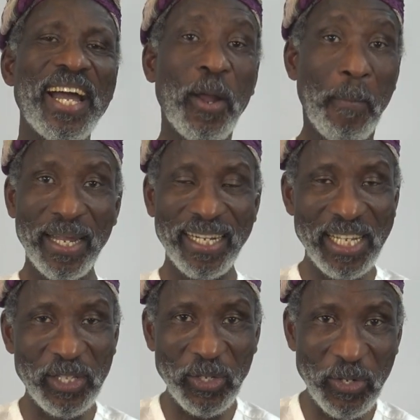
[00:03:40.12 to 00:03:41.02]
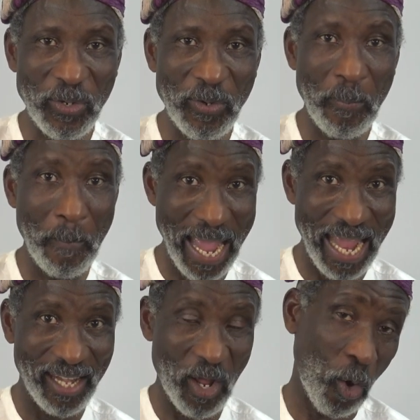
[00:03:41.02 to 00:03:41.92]
Commanding two
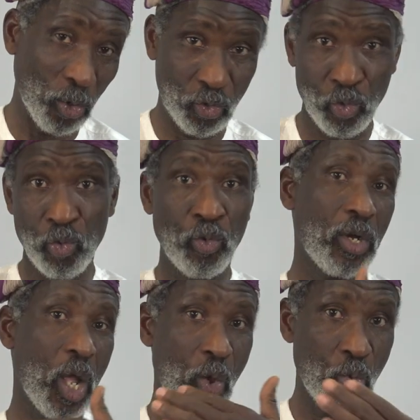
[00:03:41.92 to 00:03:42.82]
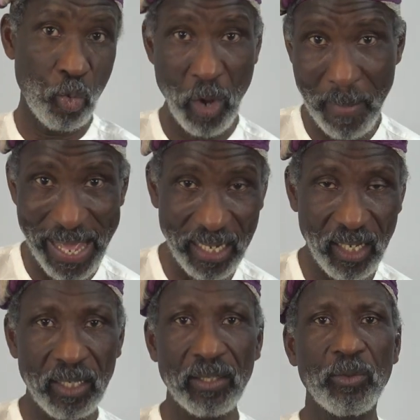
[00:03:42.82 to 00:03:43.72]
men or two
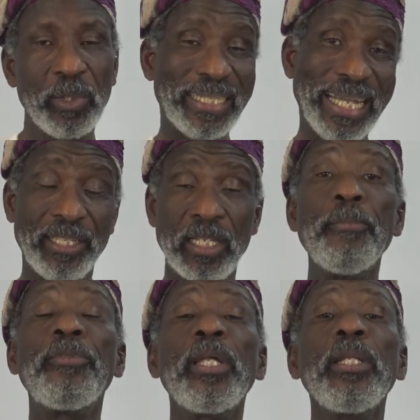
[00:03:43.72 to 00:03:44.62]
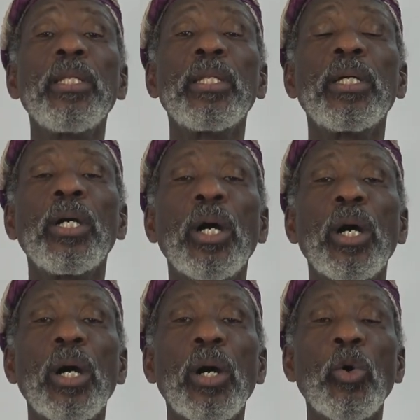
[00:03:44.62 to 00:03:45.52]
women, we say the same thing.
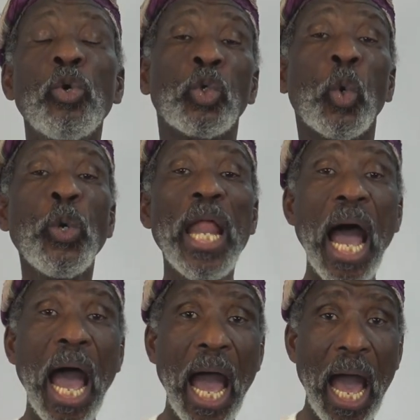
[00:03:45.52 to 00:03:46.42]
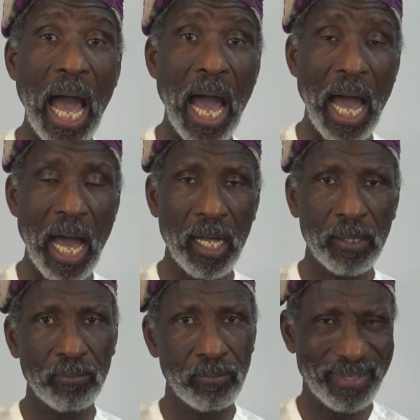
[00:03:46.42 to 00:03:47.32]
Udkhula,
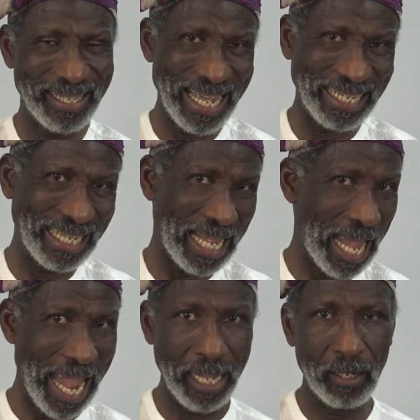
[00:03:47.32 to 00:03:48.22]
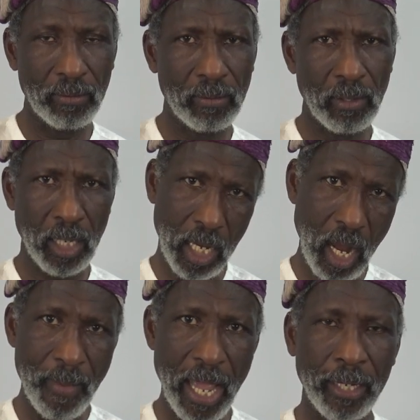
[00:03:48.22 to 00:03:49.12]
get in,
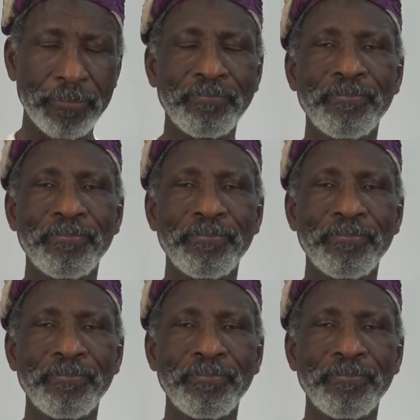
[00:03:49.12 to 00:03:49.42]
come in.